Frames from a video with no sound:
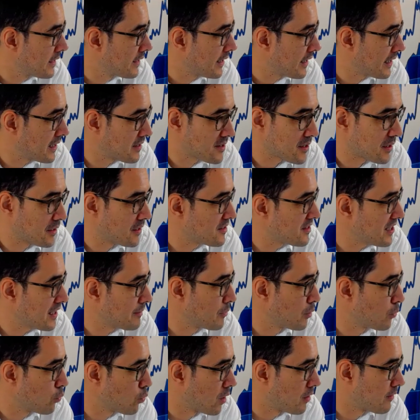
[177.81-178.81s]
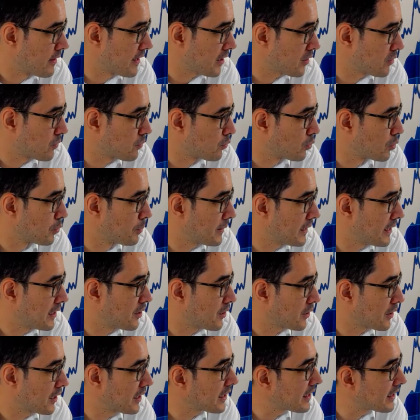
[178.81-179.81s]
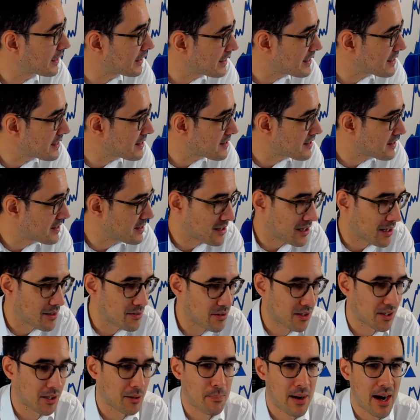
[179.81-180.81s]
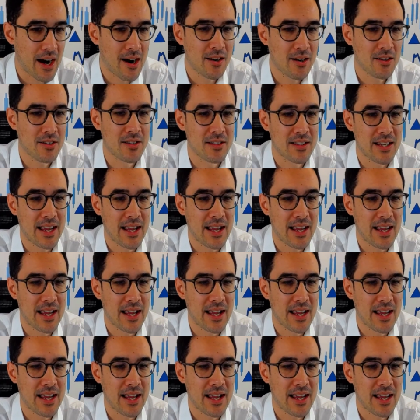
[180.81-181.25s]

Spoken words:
And so the team at Warwick will be looking at this in terms of comparison to